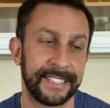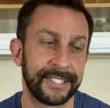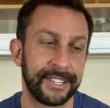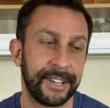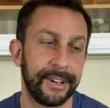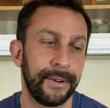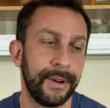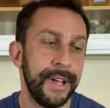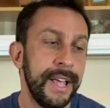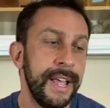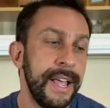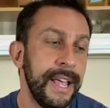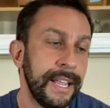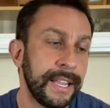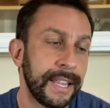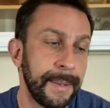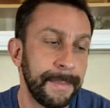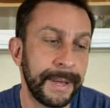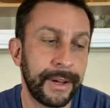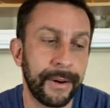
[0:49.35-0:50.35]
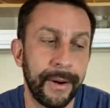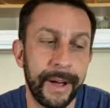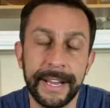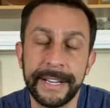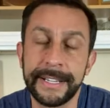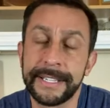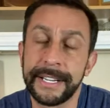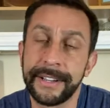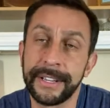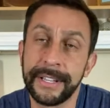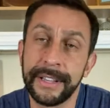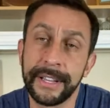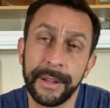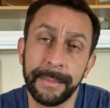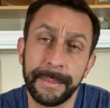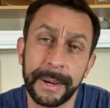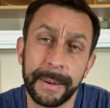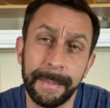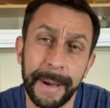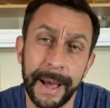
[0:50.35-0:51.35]
So let me go ahead and tell you a little
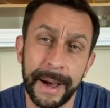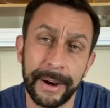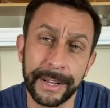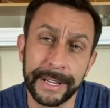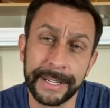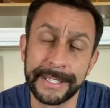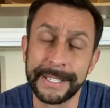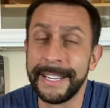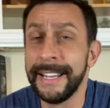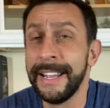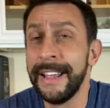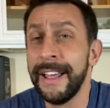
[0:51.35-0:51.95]
bit about it.